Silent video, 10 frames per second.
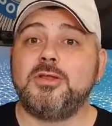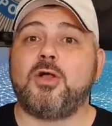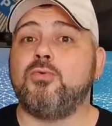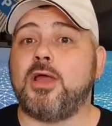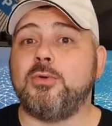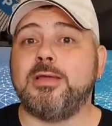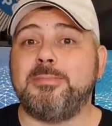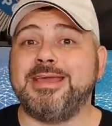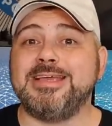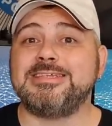Although it
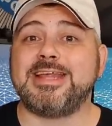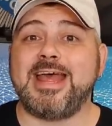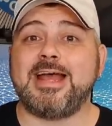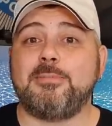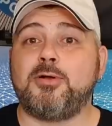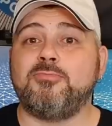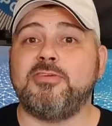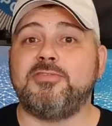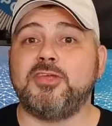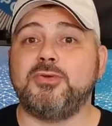appears that, upon
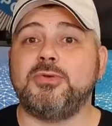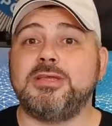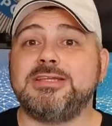review,